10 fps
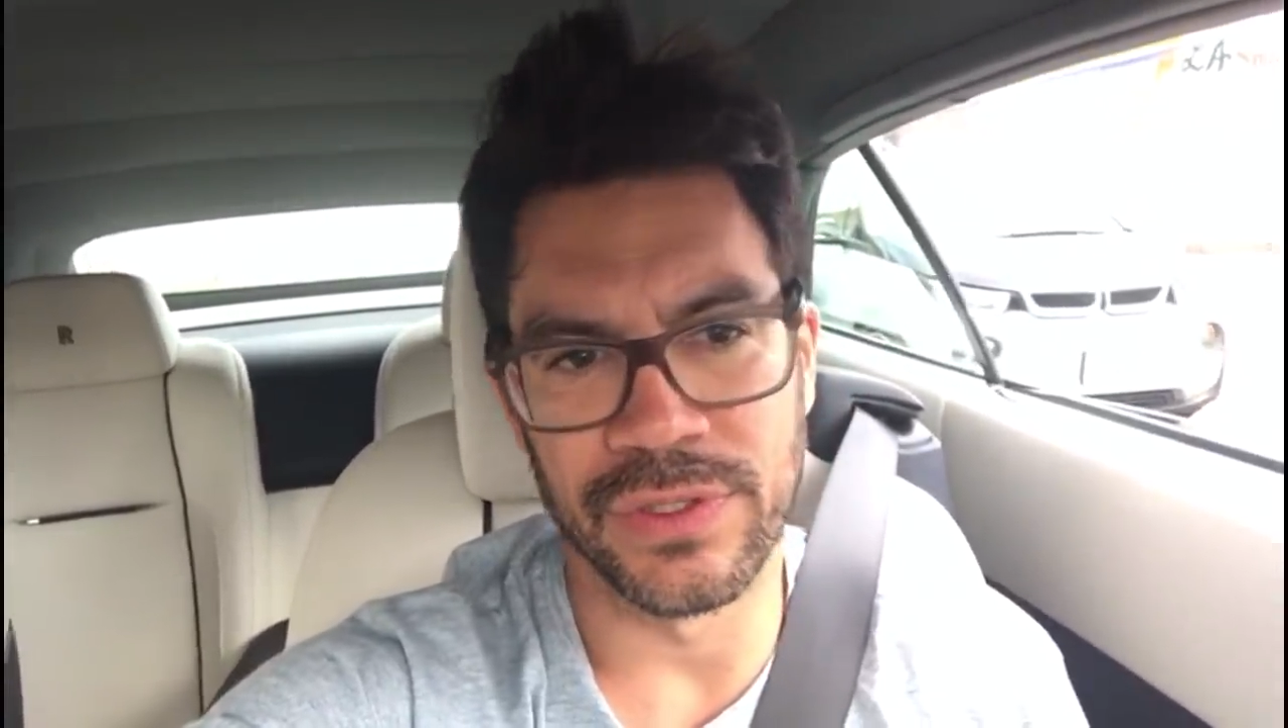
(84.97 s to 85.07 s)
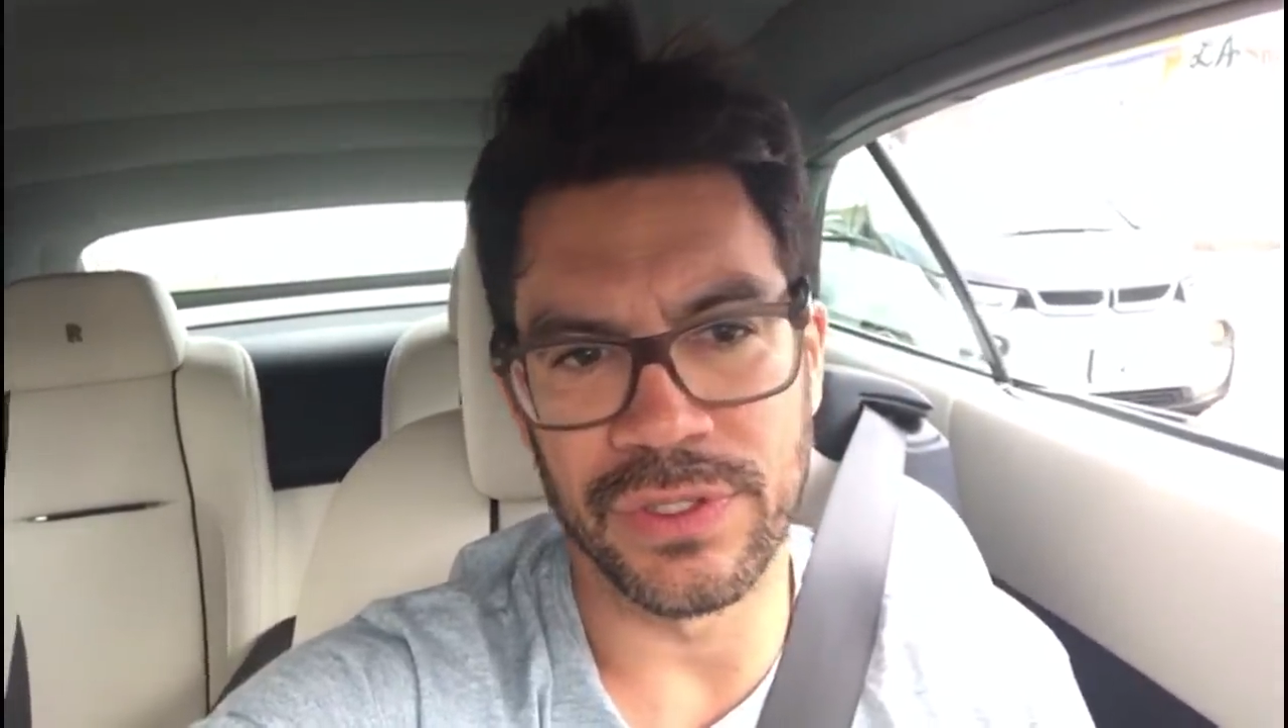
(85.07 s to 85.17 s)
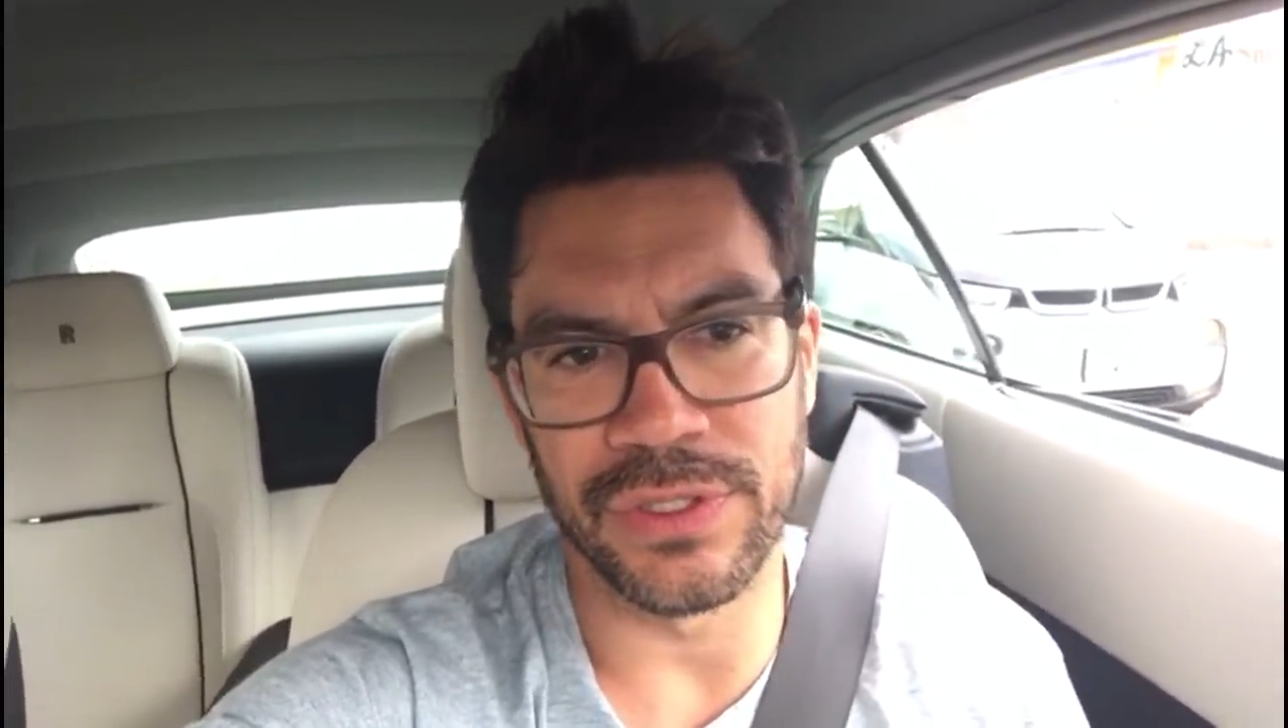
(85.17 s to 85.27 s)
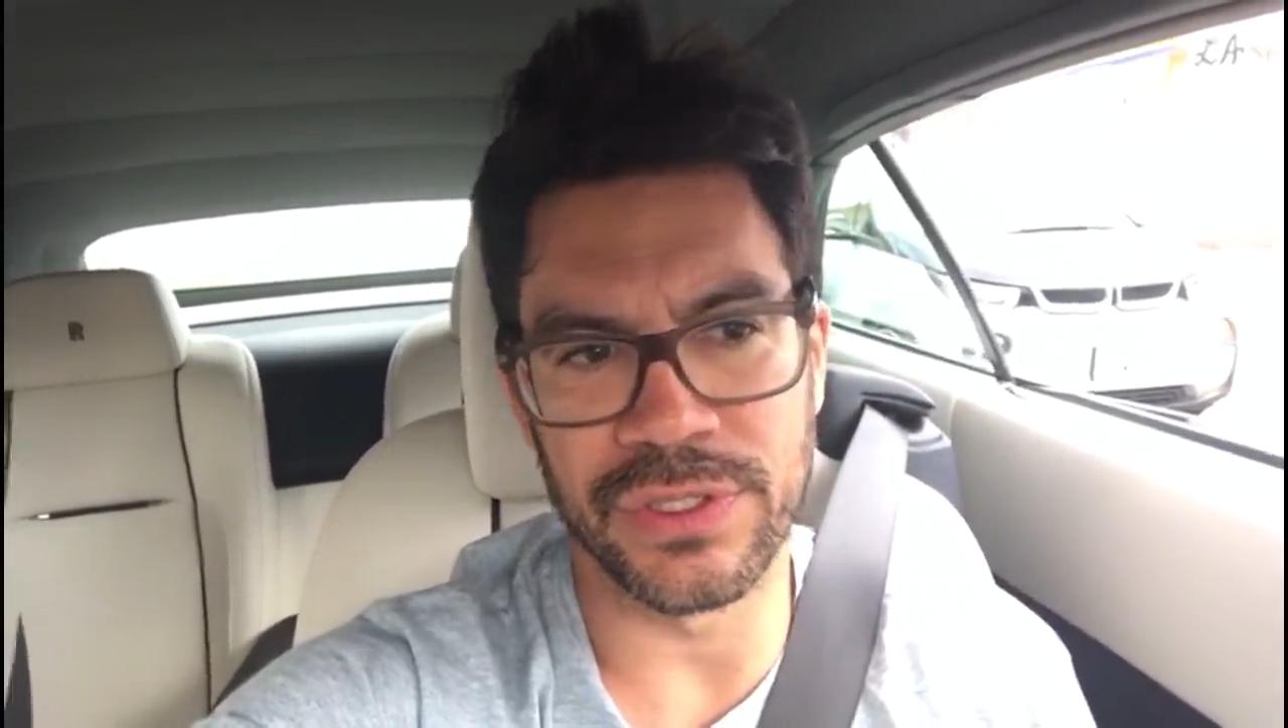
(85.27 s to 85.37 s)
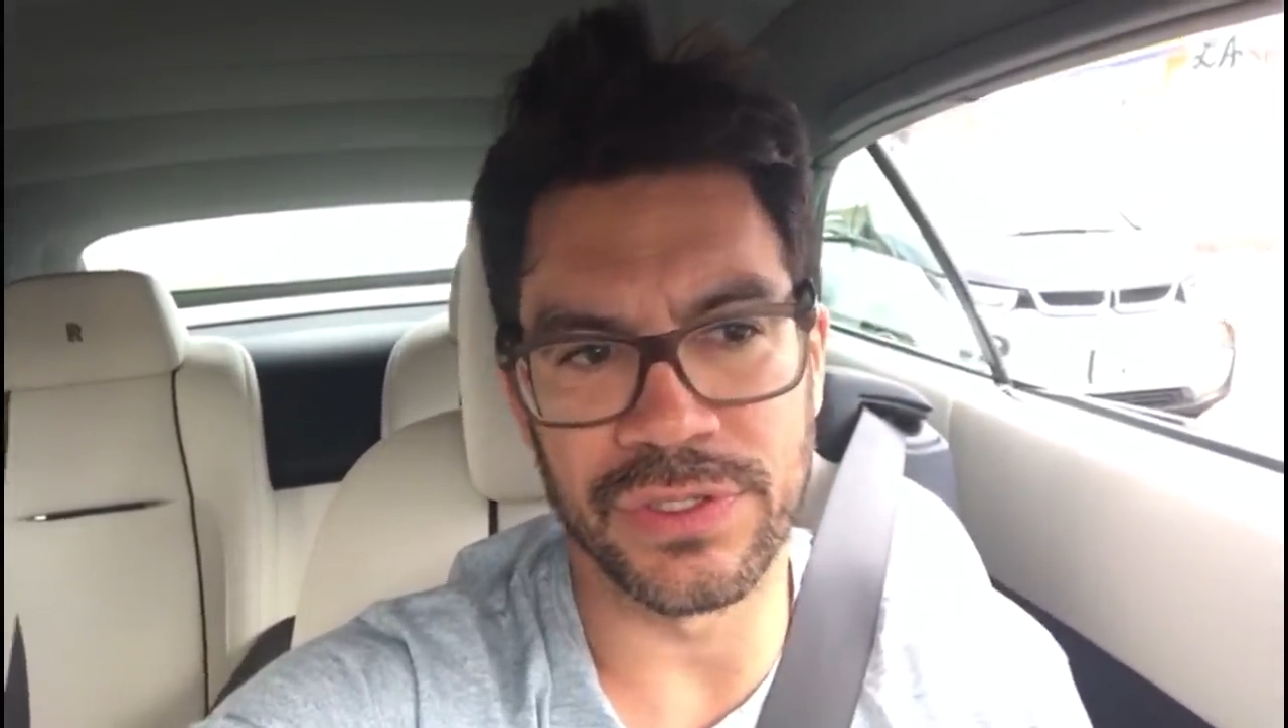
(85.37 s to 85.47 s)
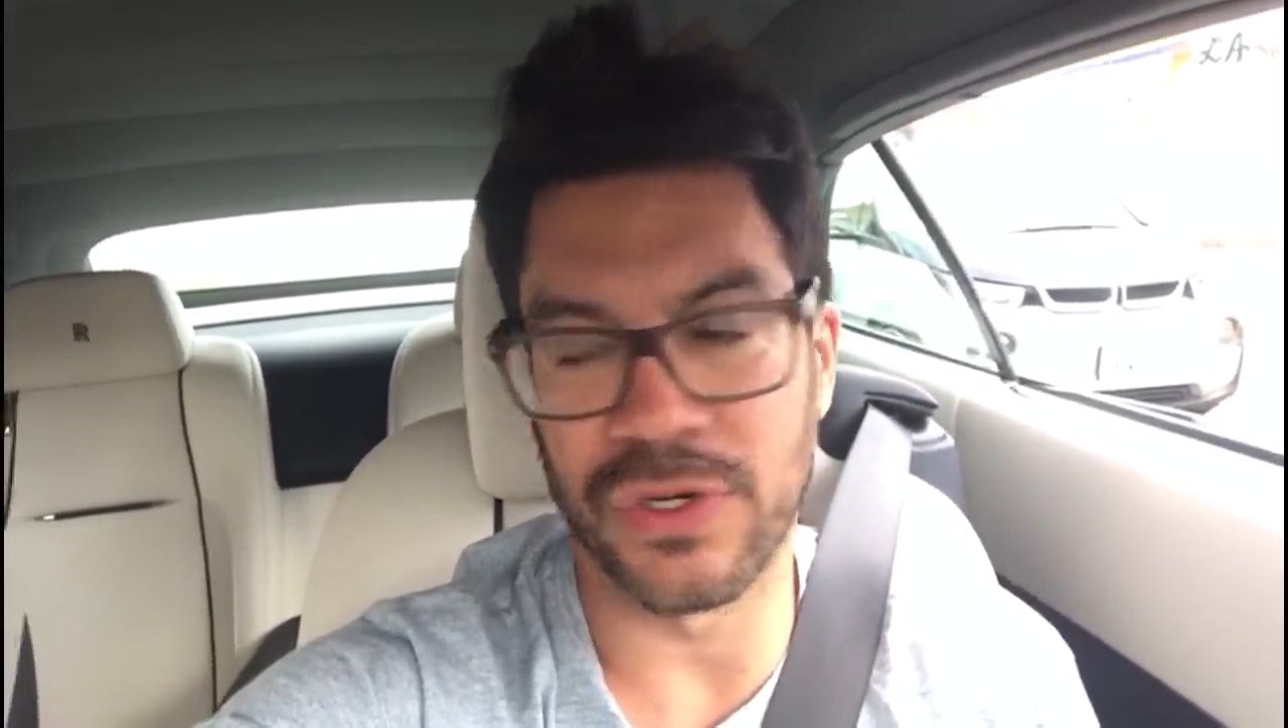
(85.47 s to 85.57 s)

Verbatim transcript: the good